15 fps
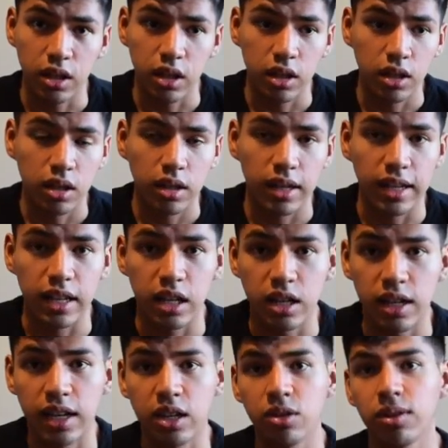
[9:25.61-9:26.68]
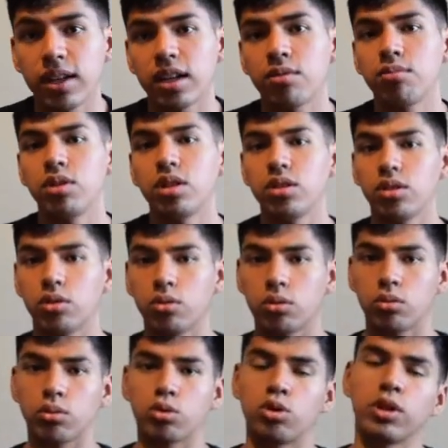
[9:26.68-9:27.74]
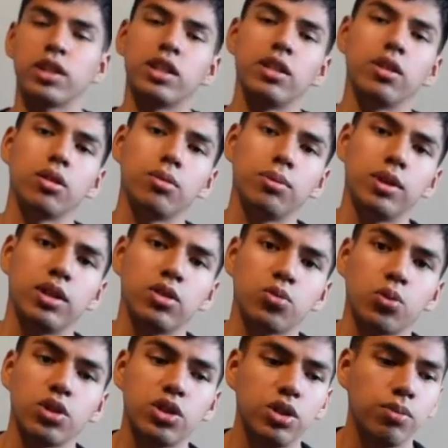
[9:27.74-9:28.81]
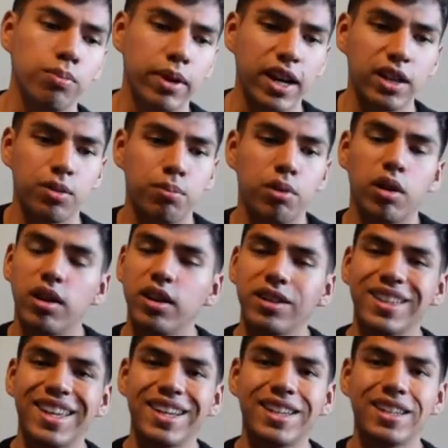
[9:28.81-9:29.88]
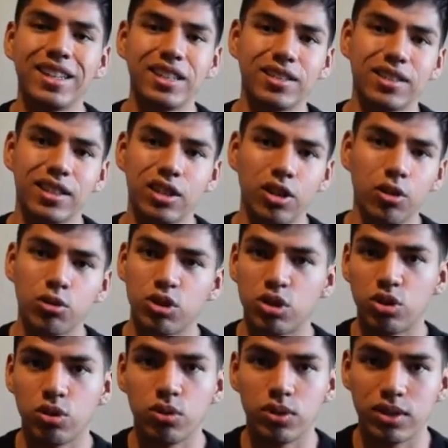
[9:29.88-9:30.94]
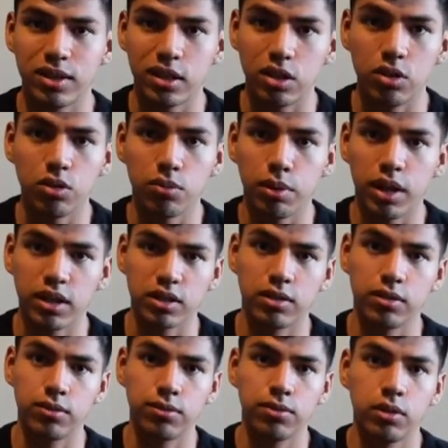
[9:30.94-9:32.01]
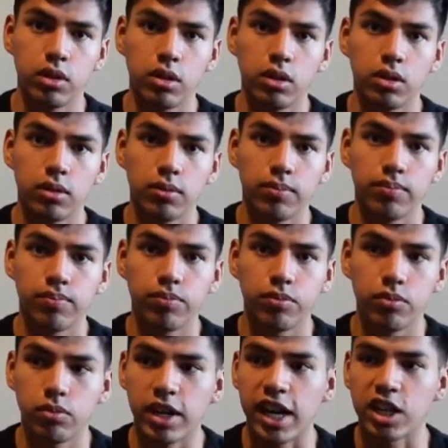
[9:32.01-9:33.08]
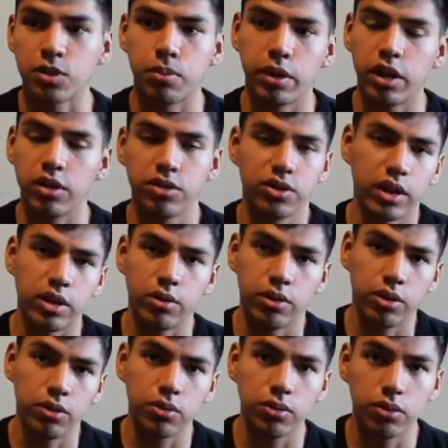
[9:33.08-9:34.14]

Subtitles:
And I know that can be a little tricky though, because once you buy the product, they could easily ghost you and send you a box of hash browns. I don't know.